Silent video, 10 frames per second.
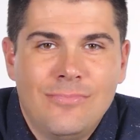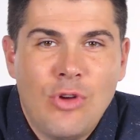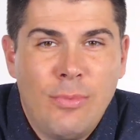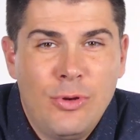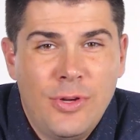
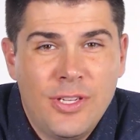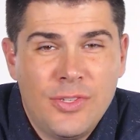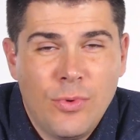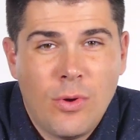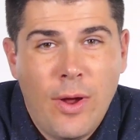Robinhood
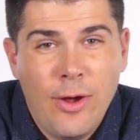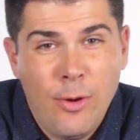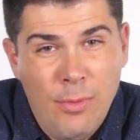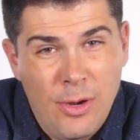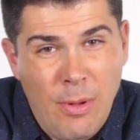doesn't require a
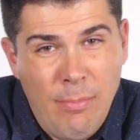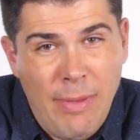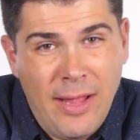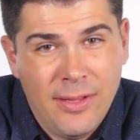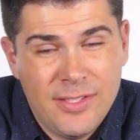minimum
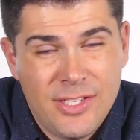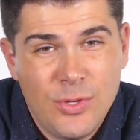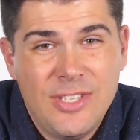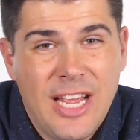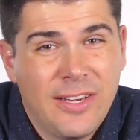balance, so
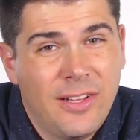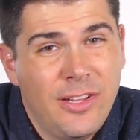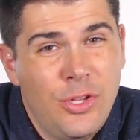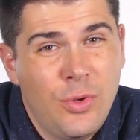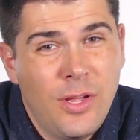
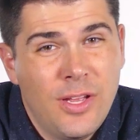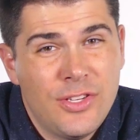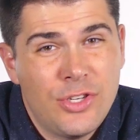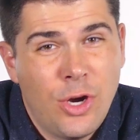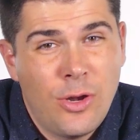technically you can get
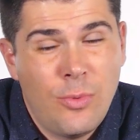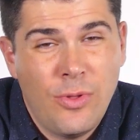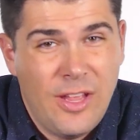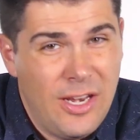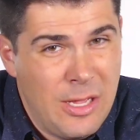started
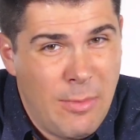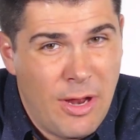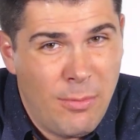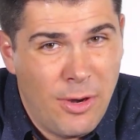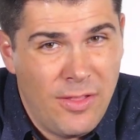with any
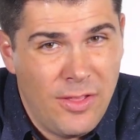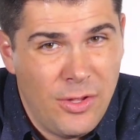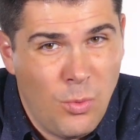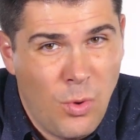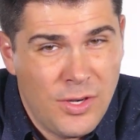amount of money that
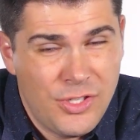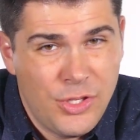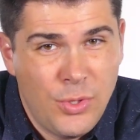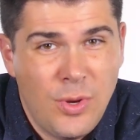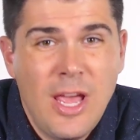you want
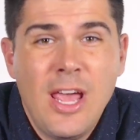to.